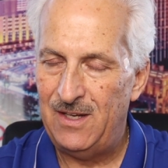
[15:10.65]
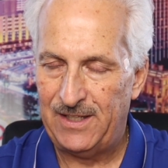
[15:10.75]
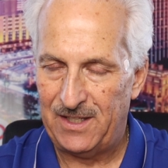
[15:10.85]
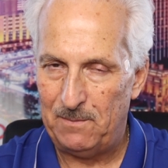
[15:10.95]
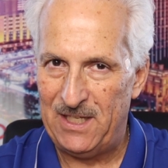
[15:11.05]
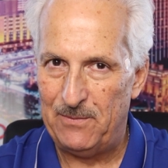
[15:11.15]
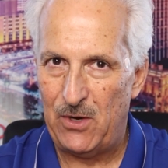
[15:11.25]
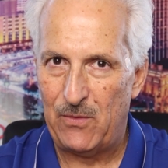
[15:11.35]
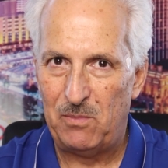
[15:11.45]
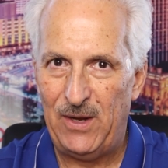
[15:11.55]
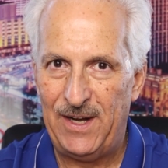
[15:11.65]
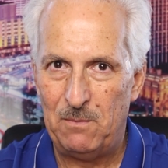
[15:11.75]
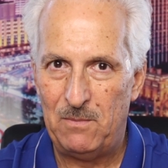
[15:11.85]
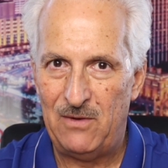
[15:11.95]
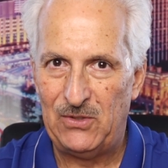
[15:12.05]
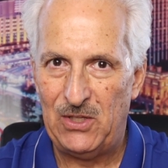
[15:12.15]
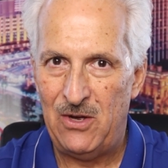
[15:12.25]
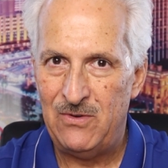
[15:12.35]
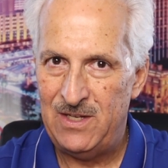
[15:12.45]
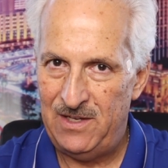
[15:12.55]
Going to beat them, though. We're playing in
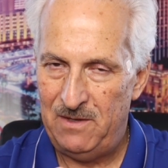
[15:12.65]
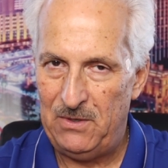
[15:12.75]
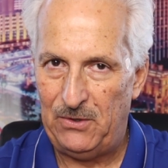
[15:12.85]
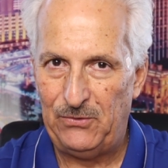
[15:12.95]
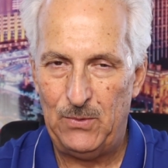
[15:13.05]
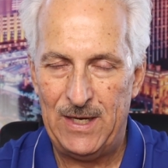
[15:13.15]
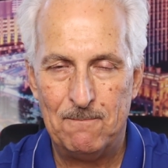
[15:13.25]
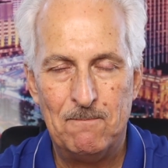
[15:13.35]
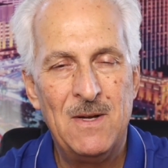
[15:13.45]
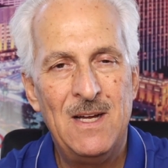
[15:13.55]
Buffalo. Bills win.